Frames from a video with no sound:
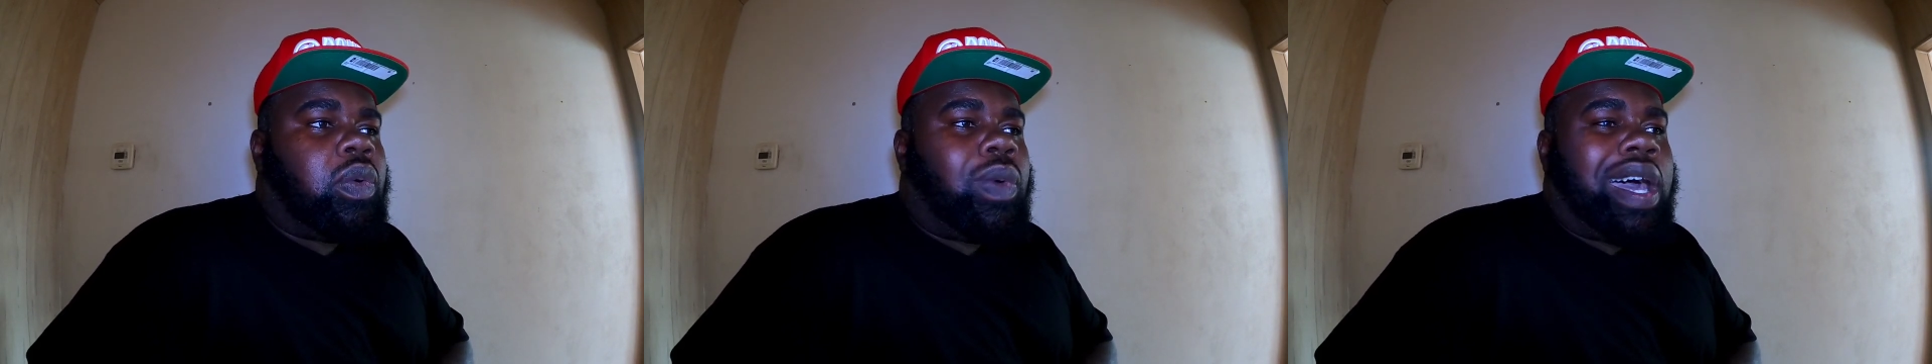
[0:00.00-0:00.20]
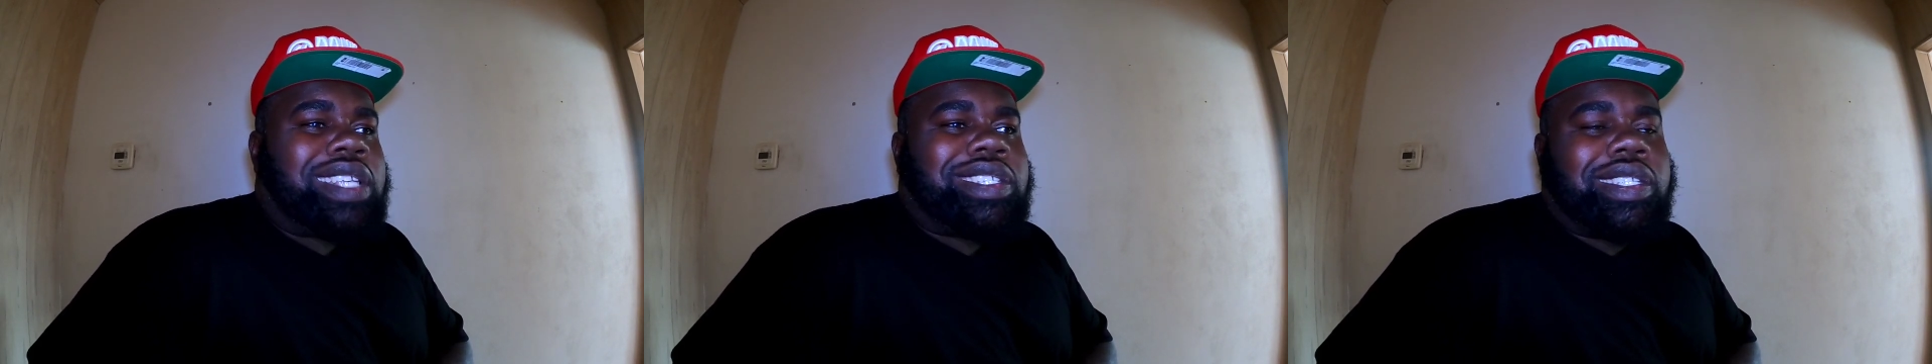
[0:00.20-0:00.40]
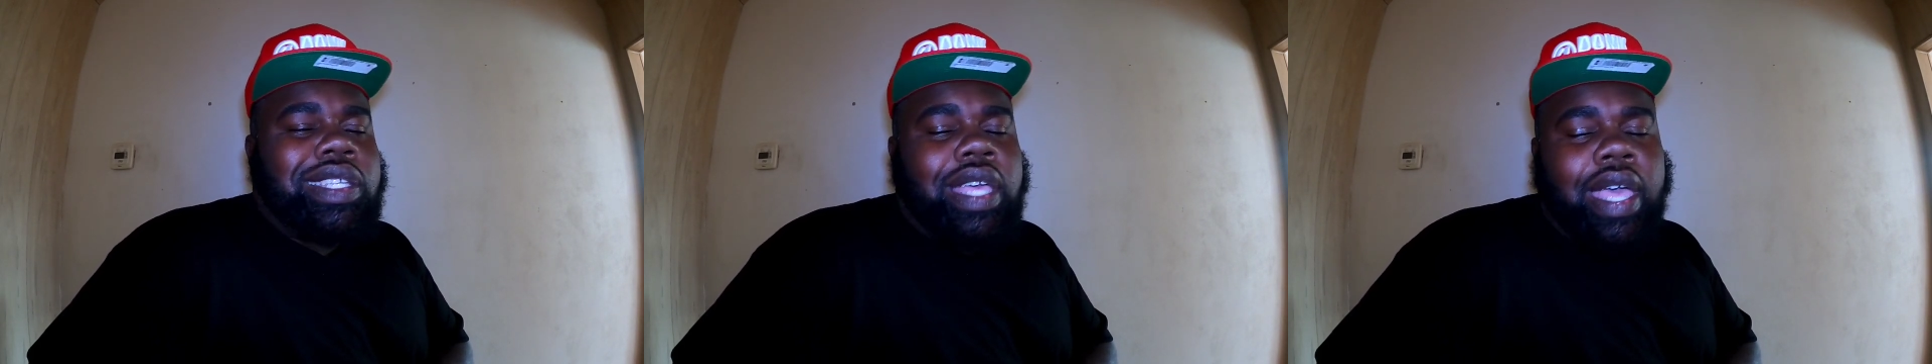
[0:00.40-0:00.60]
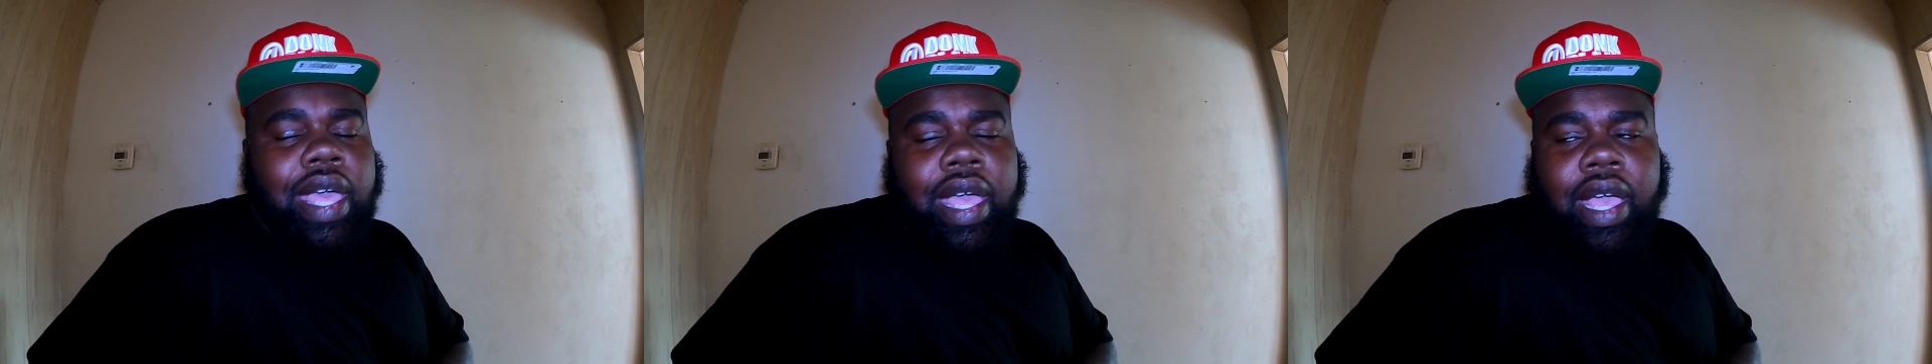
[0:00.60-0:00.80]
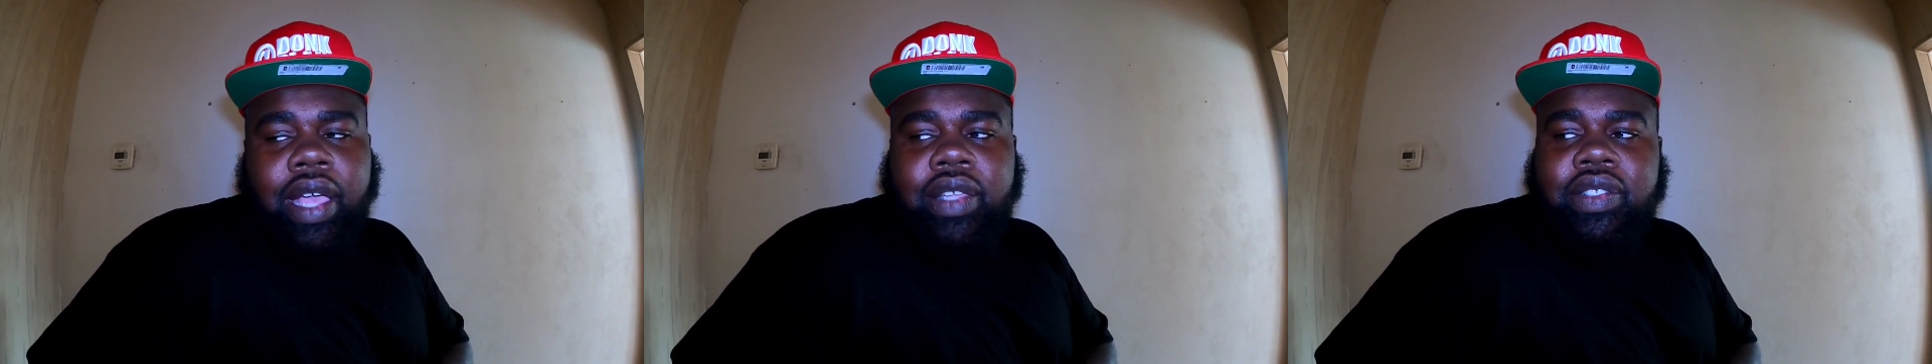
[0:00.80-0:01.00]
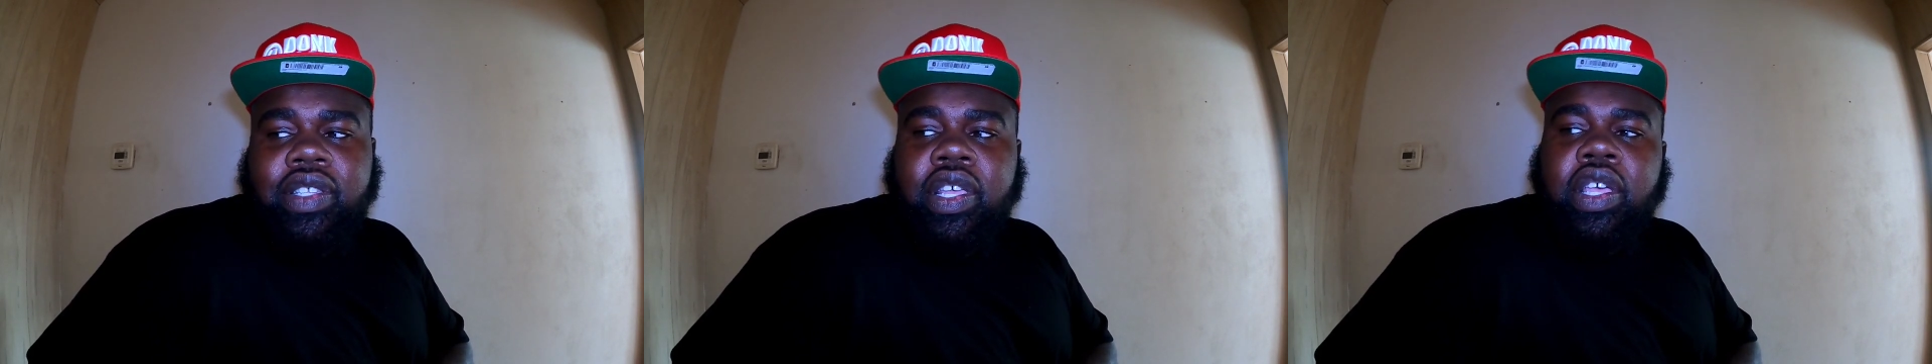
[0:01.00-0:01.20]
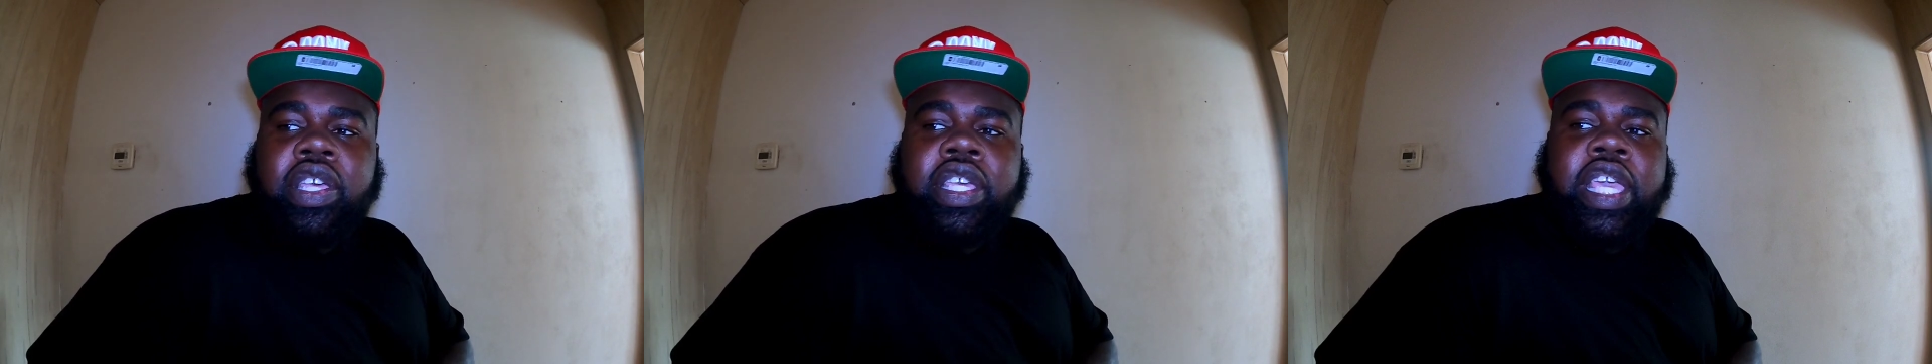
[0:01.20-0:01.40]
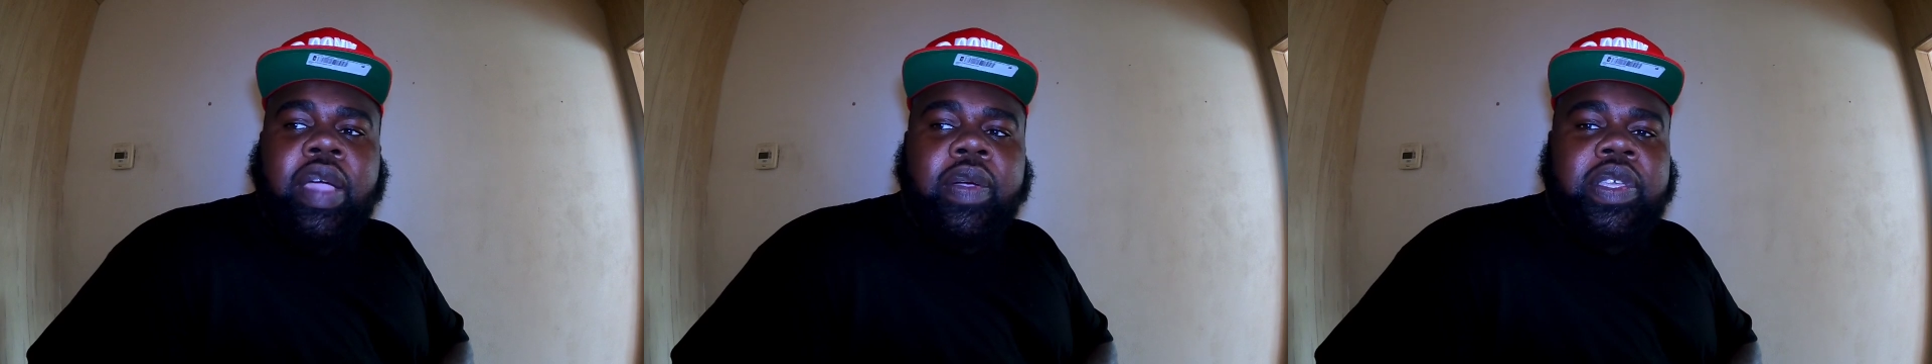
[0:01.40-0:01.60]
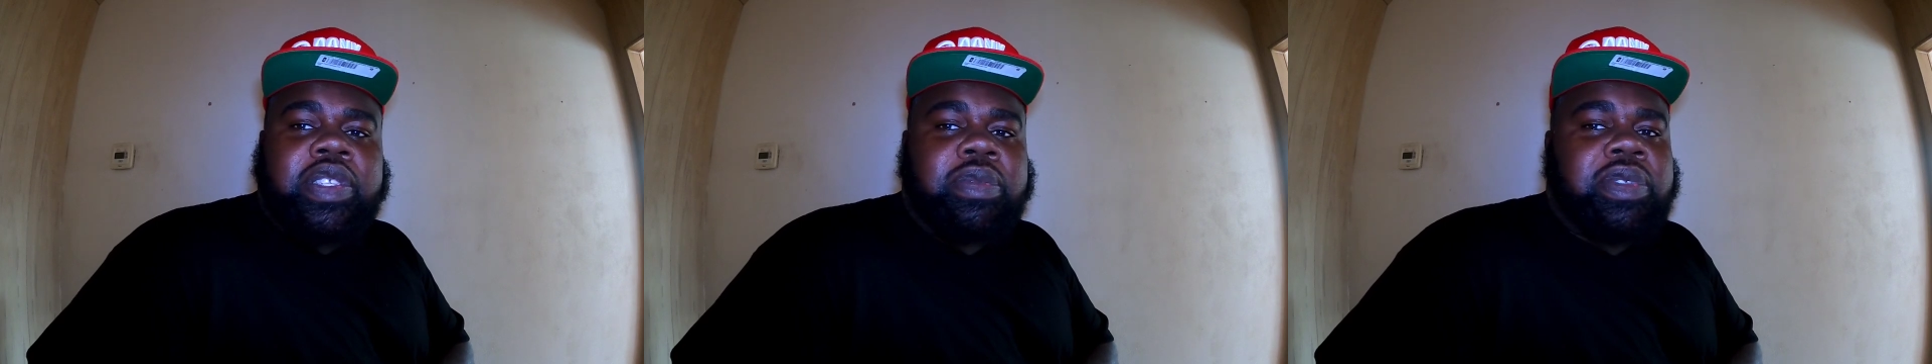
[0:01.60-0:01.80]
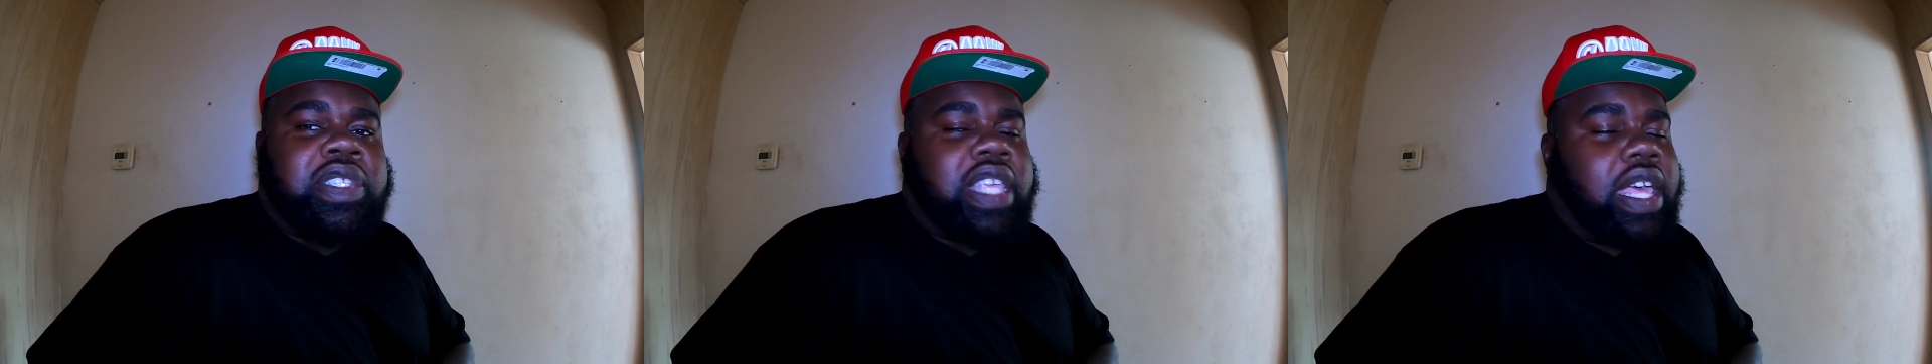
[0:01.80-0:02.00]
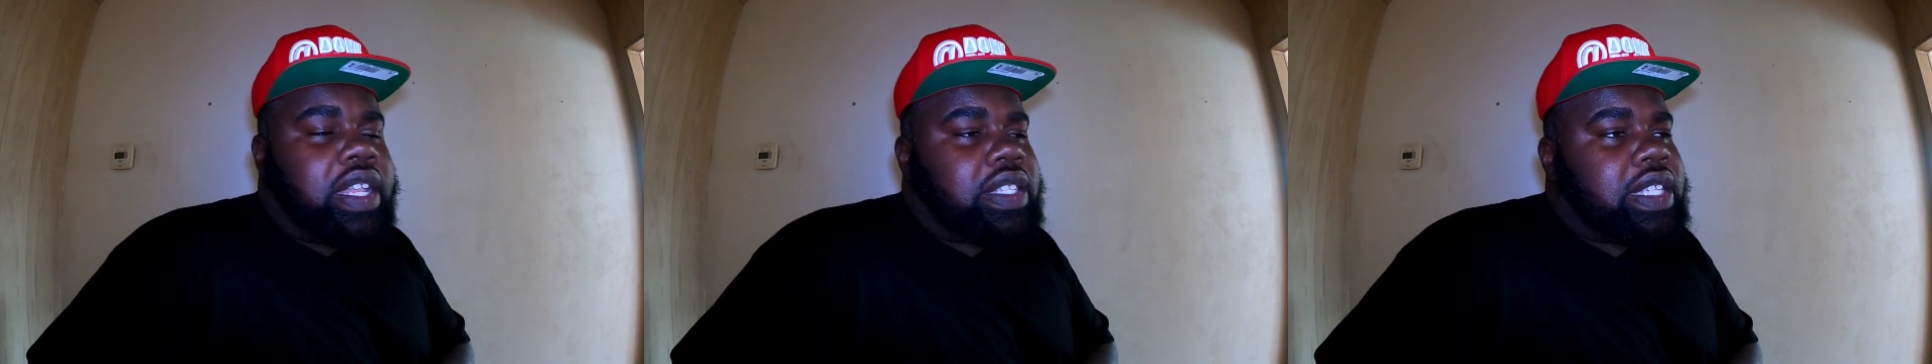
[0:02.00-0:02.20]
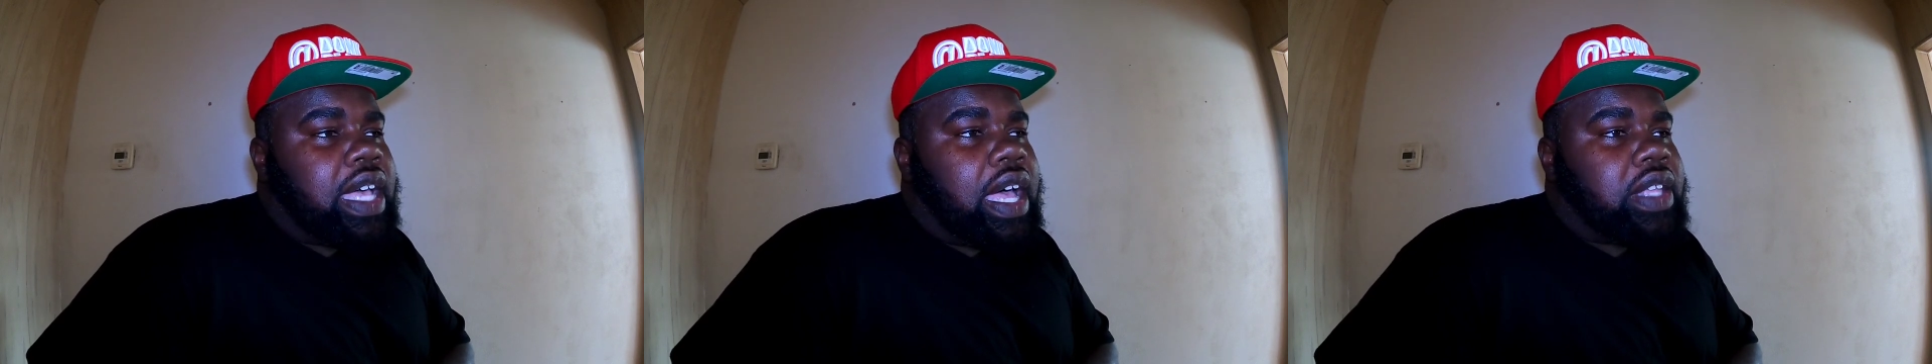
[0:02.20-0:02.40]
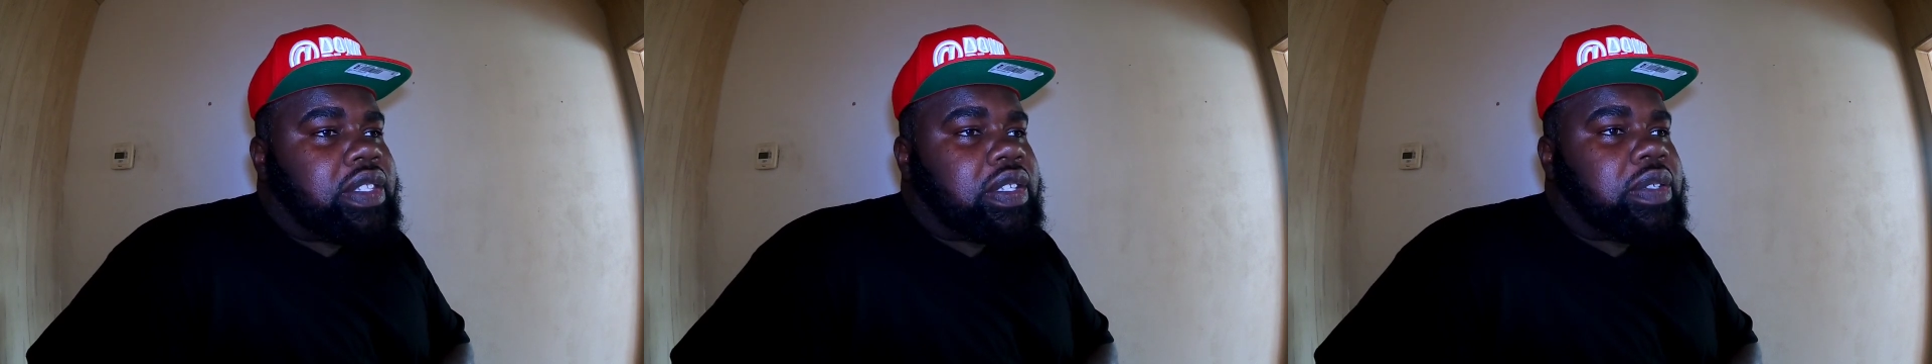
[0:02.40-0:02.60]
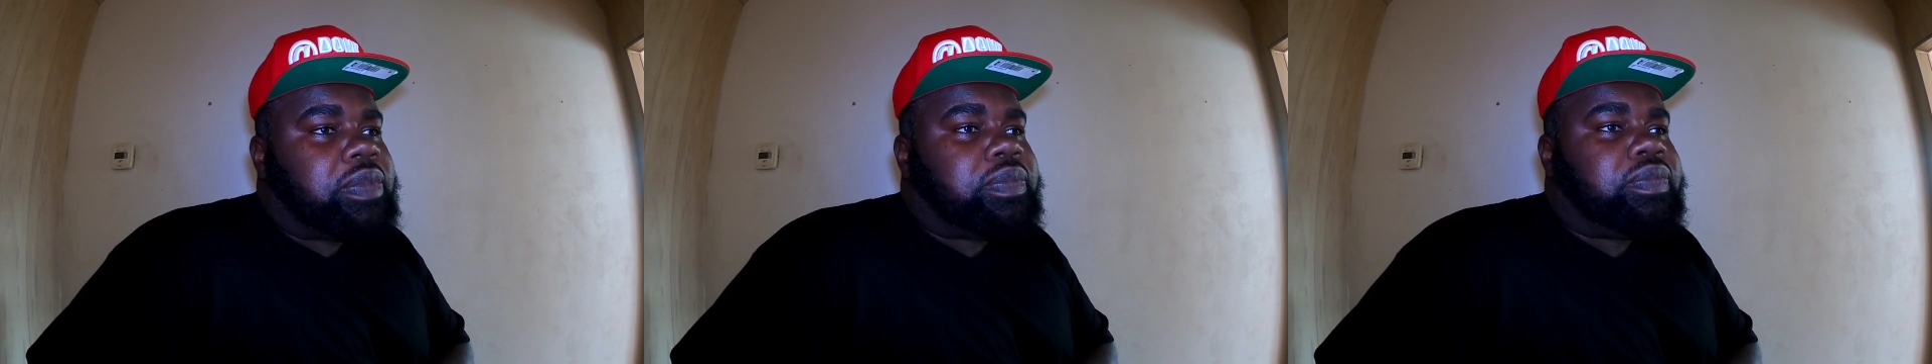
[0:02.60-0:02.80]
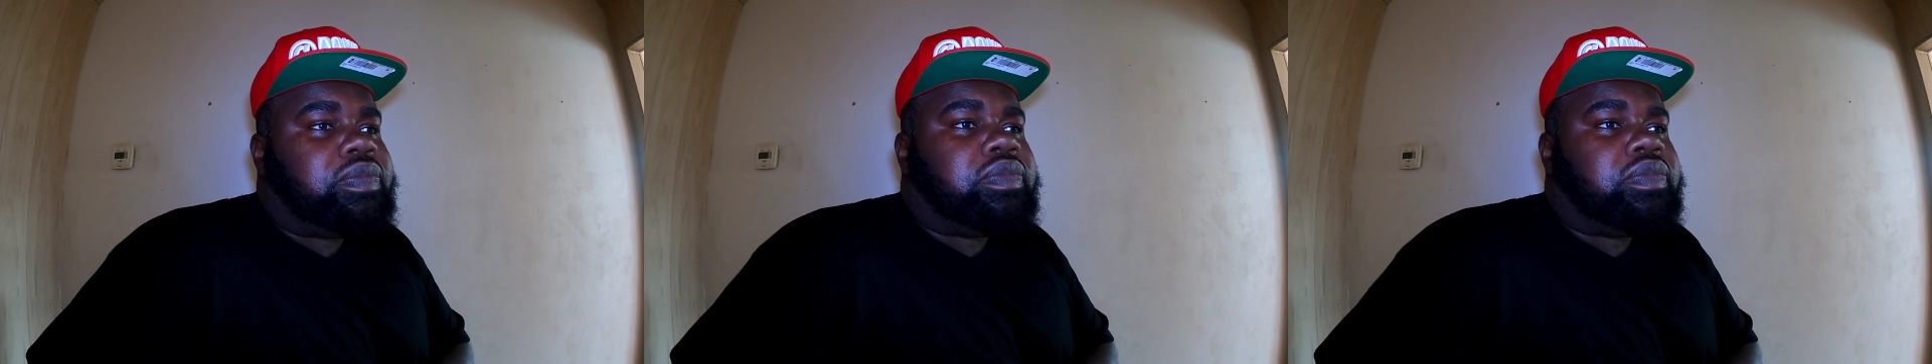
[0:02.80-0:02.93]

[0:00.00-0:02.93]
washing your hands, carry some sanitizer,